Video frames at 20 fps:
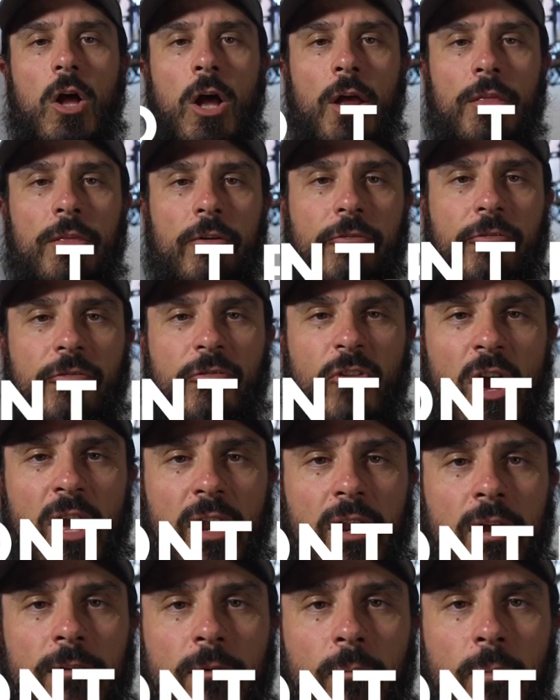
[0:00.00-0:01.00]
On the
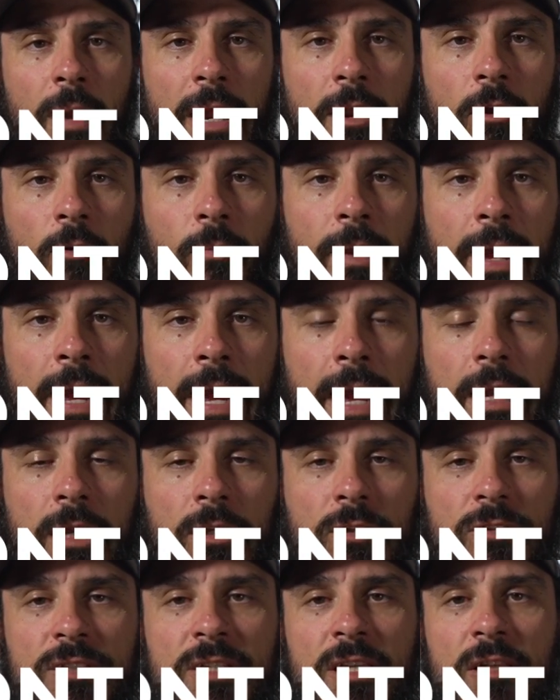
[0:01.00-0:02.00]
front of the bino pack,
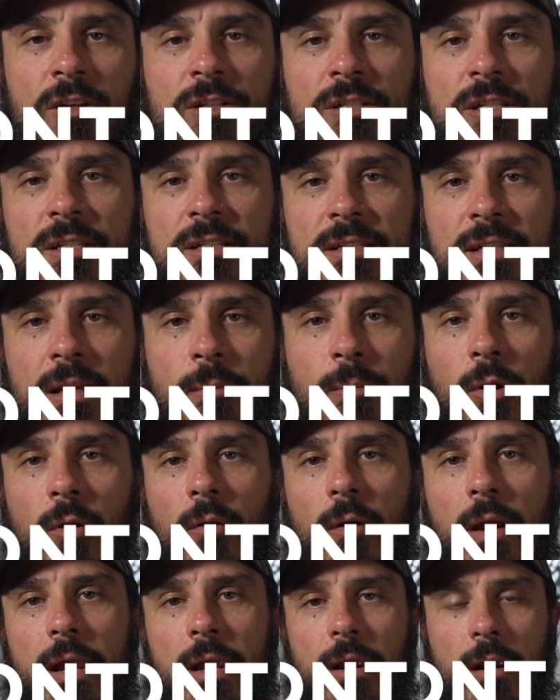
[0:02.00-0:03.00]
you'll see there's a zipper
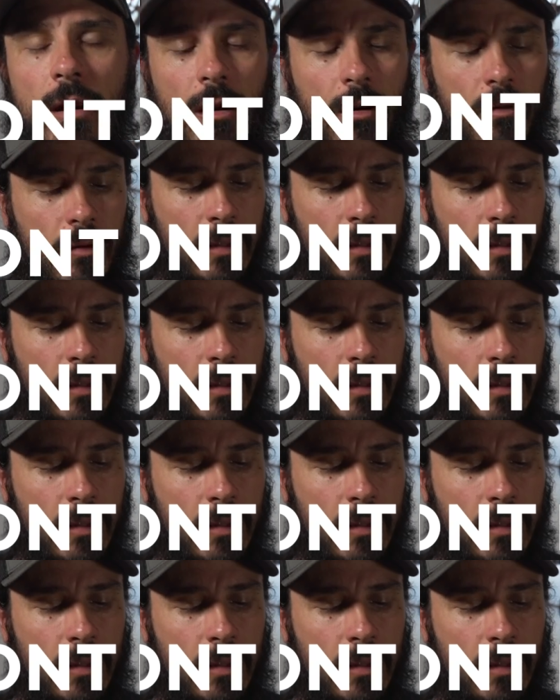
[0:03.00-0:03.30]
right here.